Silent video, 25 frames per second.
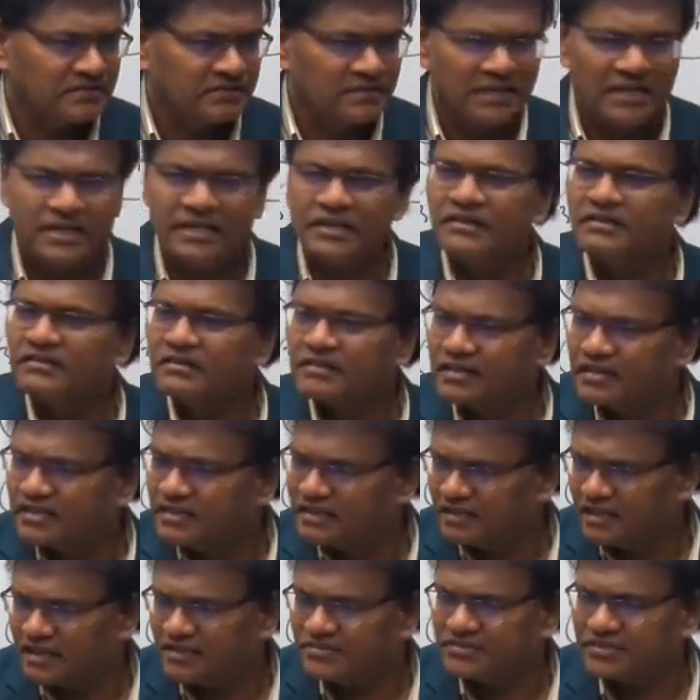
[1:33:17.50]

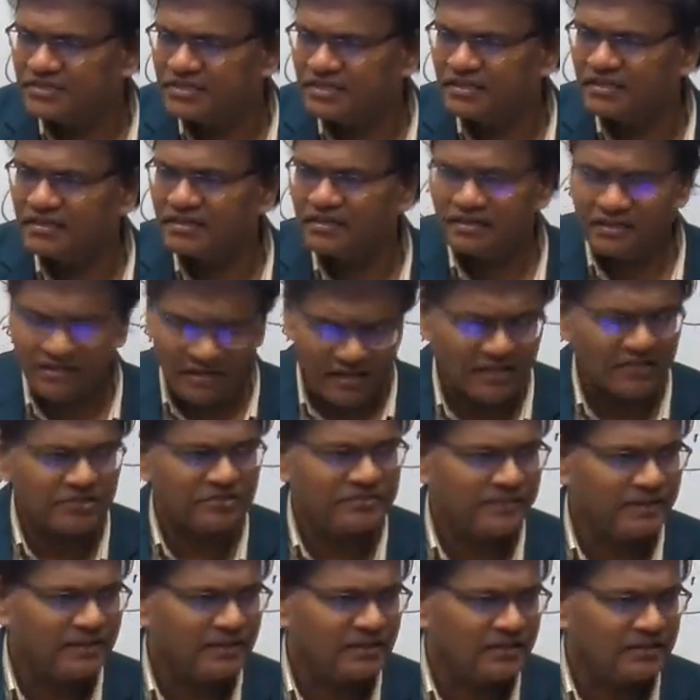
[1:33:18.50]
Last
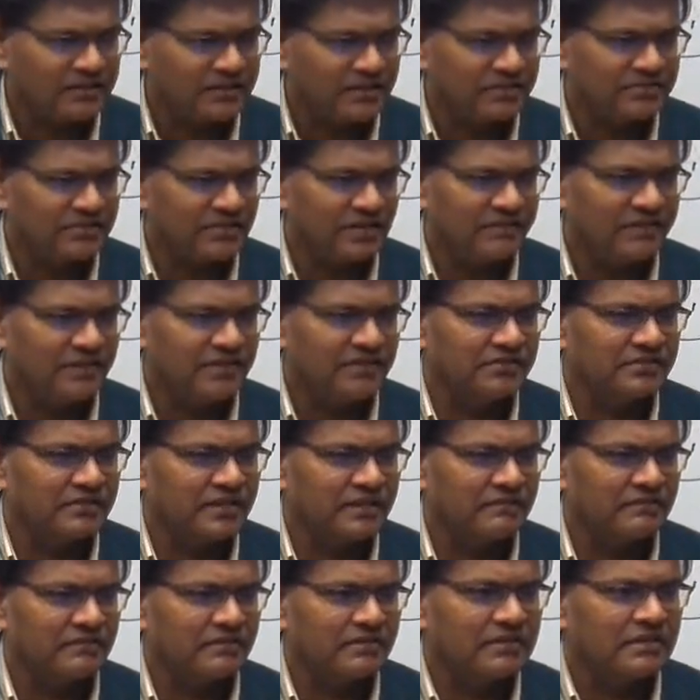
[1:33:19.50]
month, the GST revenues
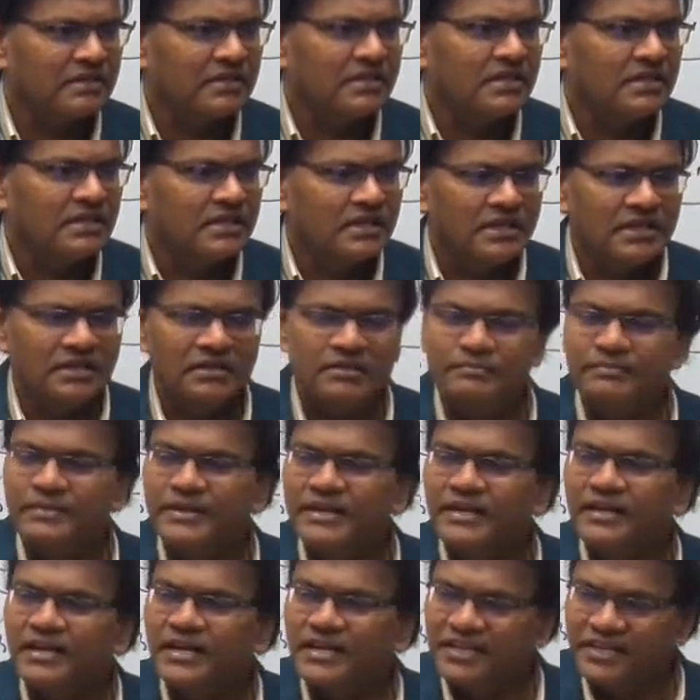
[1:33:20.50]
have been
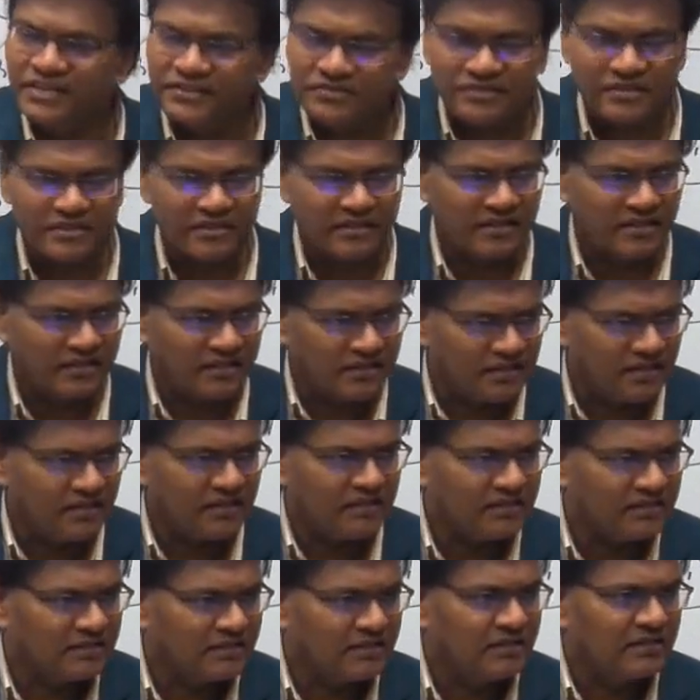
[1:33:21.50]
the highest in
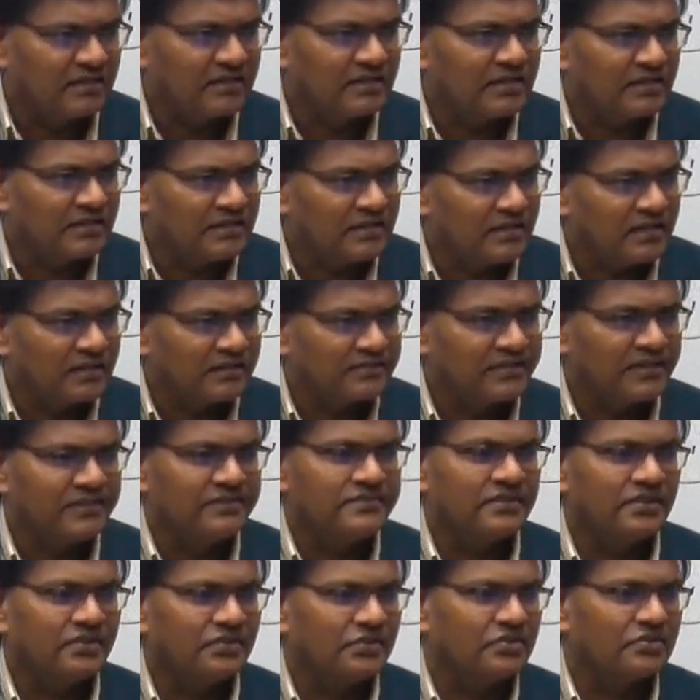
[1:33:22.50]
the since
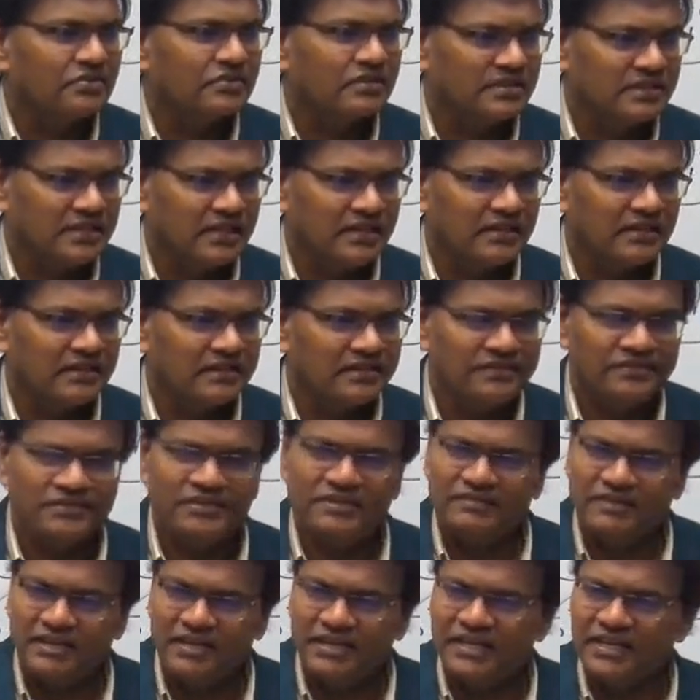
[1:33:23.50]

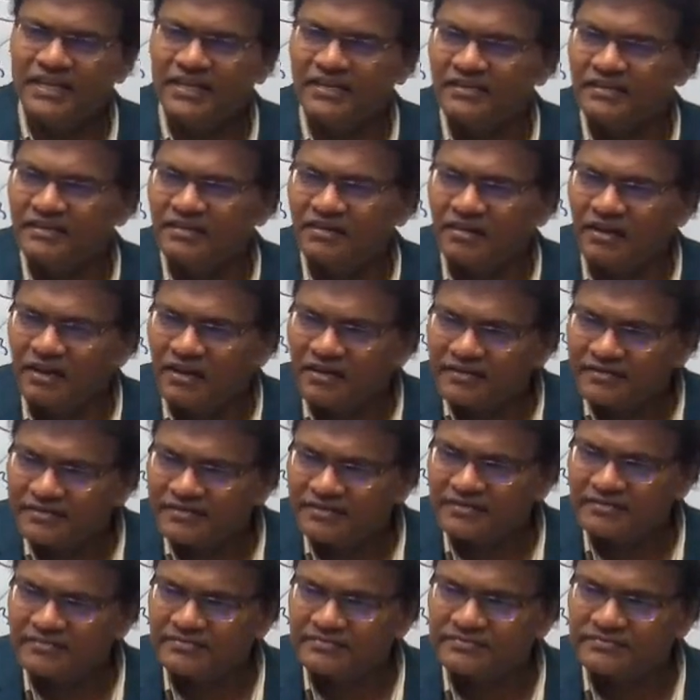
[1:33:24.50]
2017
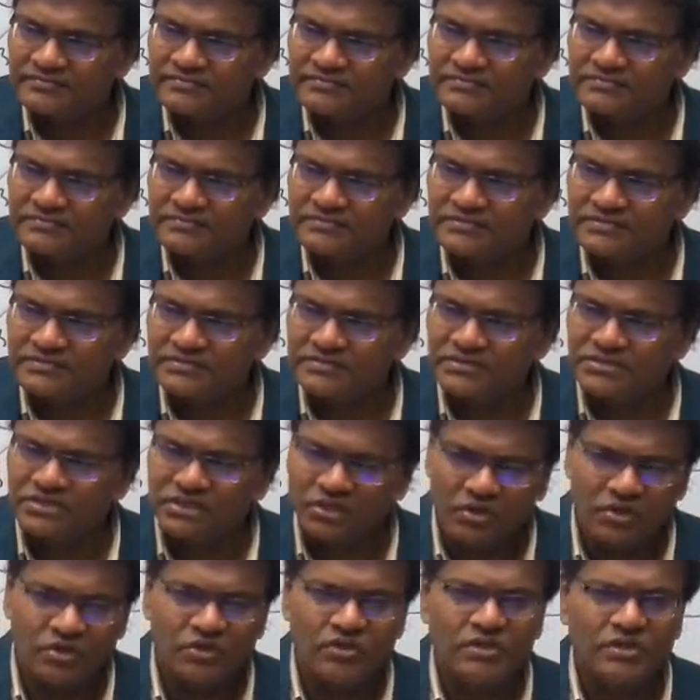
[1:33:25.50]
also.
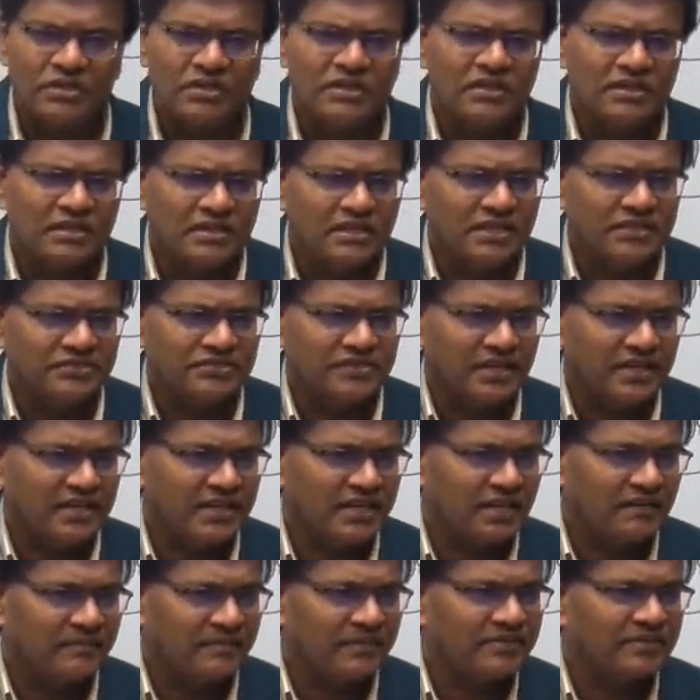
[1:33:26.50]
So the state
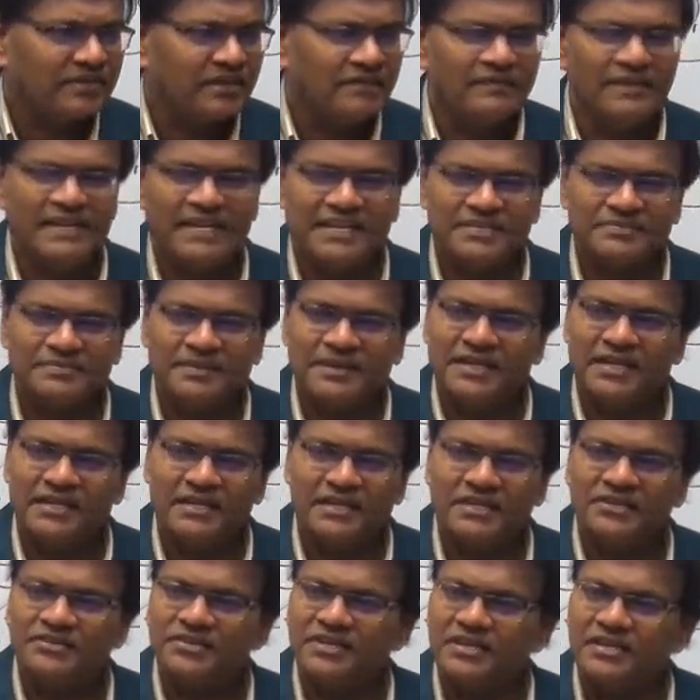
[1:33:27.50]
governments now are expecting
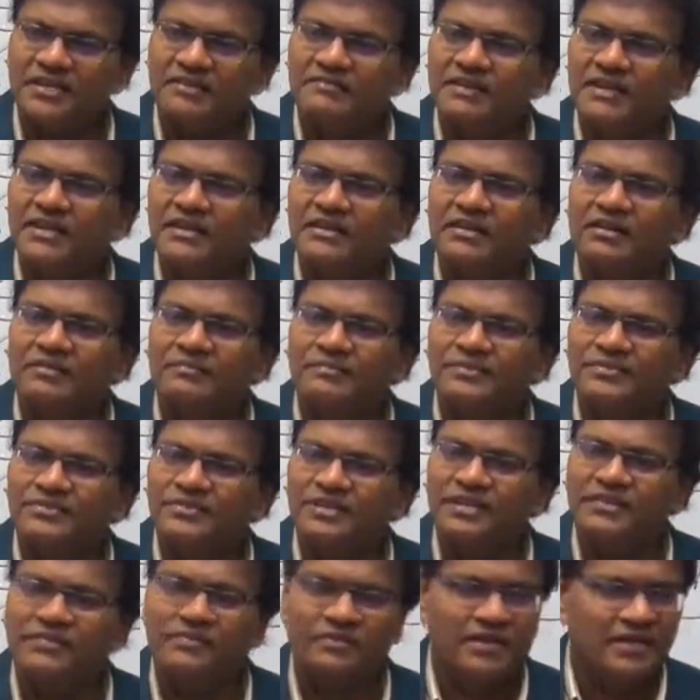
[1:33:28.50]
that central will
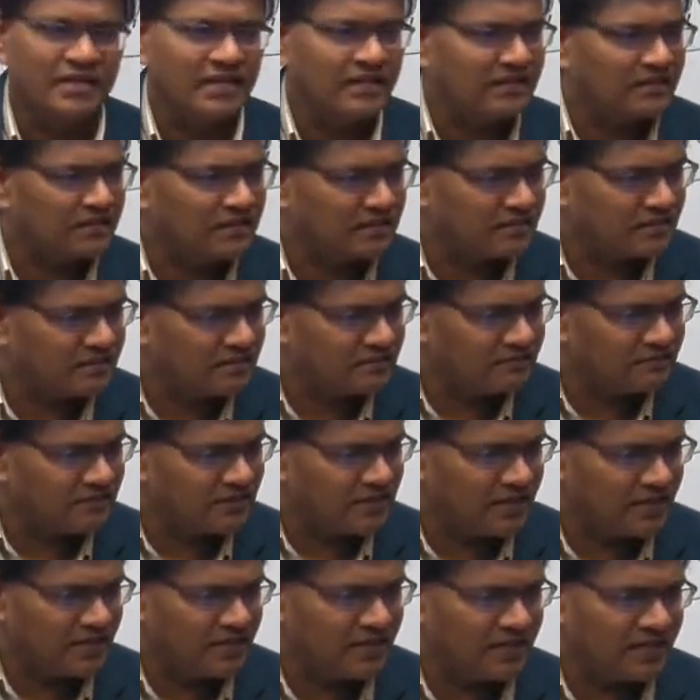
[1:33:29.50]
compensate fully for
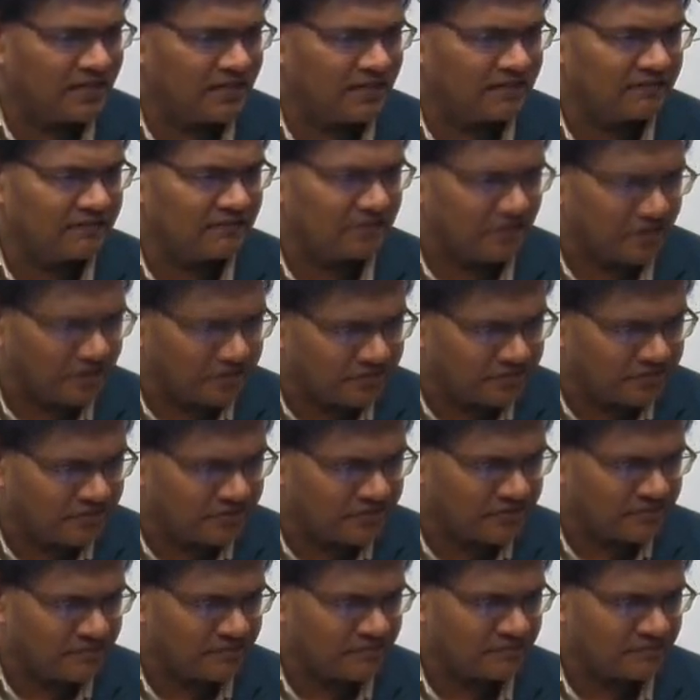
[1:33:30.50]
any kind of loss.